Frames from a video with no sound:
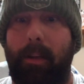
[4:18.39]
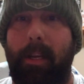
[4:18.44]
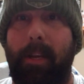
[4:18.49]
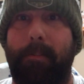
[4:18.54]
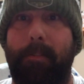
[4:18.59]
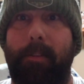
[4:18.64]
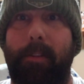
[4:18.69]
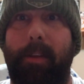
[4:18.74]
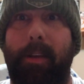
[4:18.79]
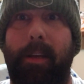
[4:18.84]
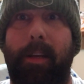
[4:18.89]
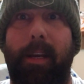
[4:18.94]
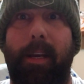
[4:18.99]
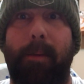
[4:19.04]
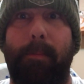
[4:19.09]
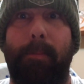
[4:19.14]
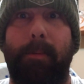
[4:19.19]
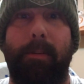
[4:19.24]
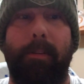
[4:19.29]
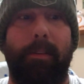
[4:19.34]
after that
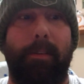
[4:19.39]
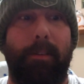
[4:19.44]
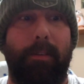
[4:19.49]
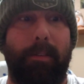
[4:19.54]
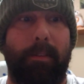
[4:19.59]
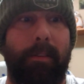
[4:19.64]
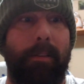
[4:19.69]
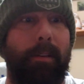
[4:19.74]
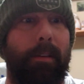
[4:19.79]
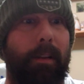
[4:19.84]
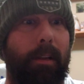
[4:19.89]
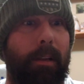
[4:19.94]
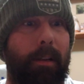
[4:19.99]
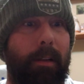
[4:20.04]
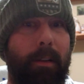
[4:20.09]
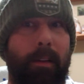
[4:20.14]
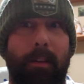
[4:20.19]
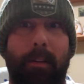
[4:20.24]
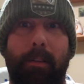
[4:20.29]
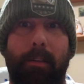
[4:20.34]
happened. And
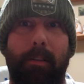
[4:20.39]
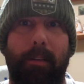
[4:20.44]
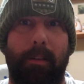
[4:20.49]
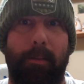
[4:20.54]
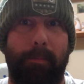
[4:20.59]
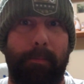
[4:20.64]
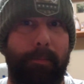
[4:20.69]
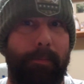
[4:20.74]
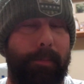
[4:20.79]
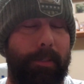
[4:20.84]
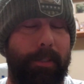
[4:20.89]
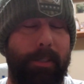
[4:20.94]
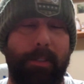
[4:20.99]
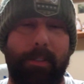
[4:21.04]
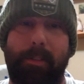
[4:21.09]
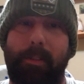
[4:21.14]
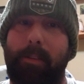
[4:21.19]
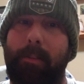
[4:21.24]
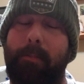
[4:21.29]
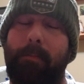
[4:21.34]

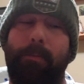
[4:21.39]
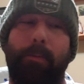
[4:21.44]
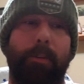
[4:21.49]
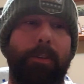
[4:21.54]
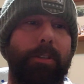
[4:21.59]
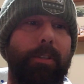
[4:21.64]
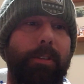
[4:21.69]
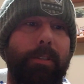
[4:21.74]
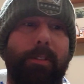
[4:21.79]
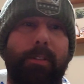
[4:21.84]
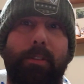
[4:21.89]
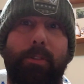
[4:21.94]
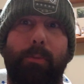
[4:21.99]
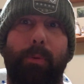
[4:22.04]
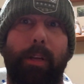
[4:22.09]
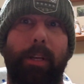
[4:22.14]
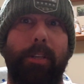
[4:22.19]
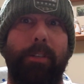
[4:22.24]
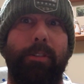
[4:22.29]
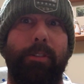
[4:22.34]
just an unfortunate
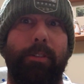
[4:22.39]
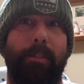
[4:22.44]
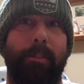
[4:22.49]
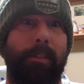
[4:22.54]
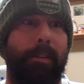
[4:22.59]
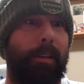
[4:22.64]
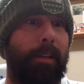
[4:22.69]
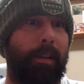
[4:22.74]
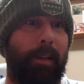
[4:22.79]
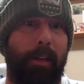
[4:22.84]
situation.